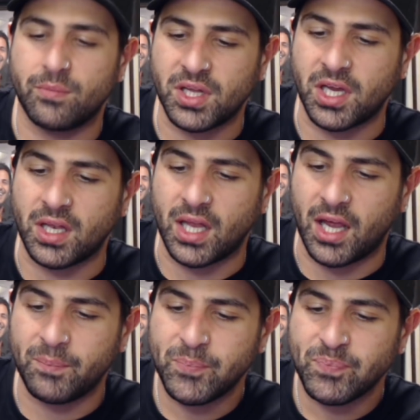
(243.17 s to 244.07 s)
million
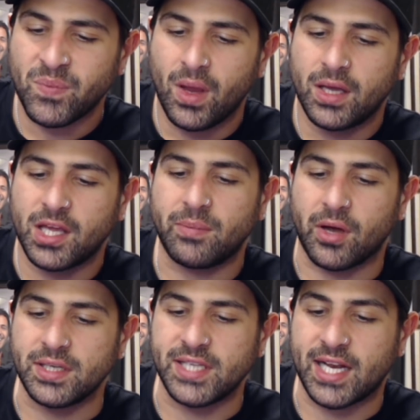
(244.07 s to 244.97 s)
there. Keep
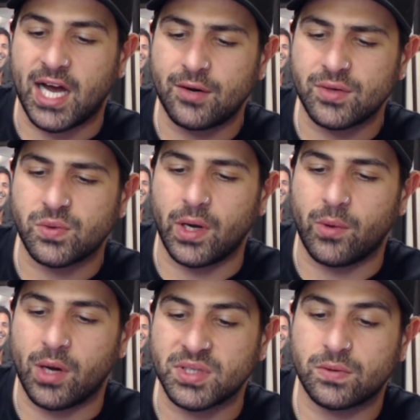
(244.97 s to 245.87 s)
going down.
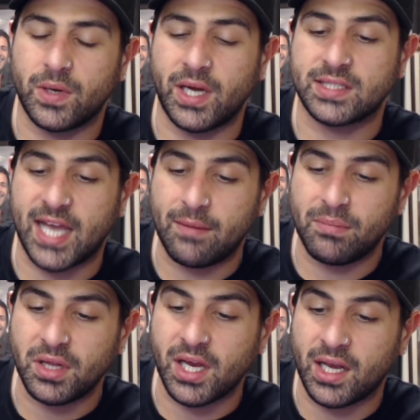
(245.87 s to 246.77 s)
121 between 10
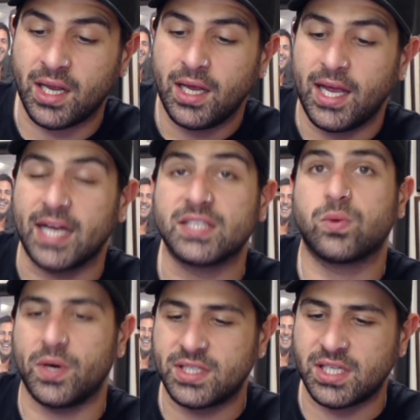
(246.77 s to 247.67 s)
million and
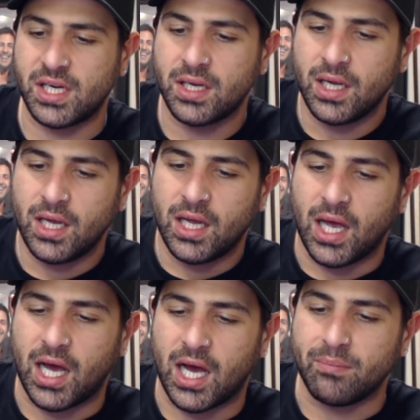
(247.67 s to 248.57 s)
20
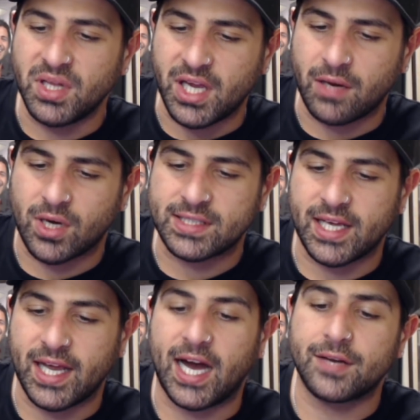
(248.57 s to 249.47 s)
million right
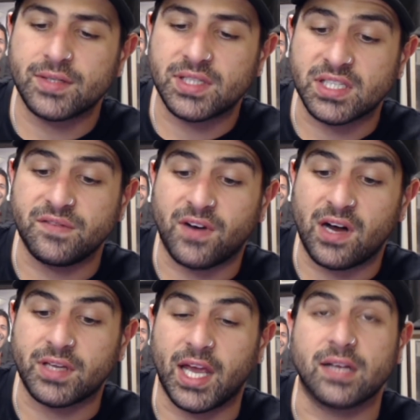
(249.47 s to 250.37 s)
there.
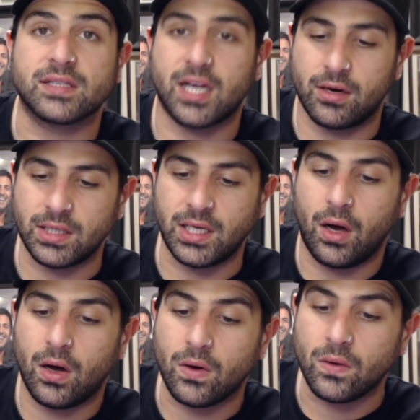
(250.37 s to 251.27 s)
165 accounts currently
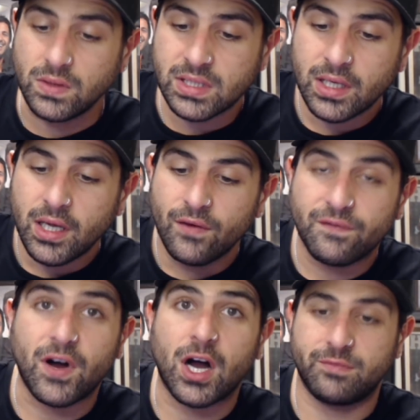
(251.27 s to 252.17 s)
hold
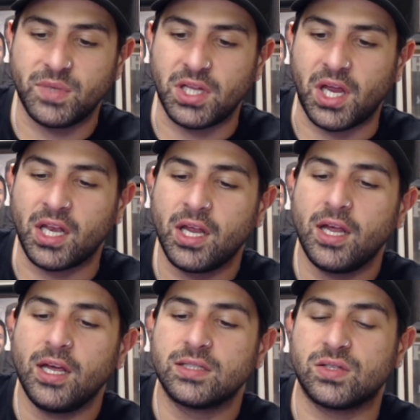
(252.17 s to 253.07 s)
5 million
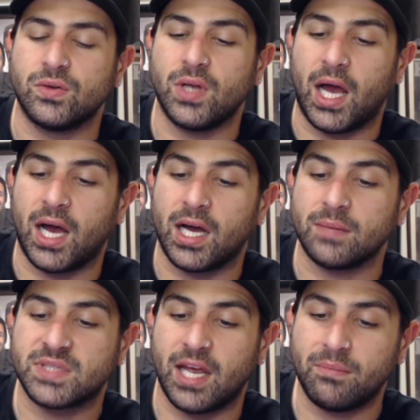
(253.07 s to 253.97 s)
to
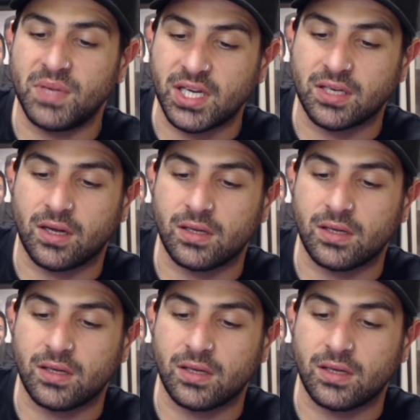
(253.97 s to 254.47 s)
10 million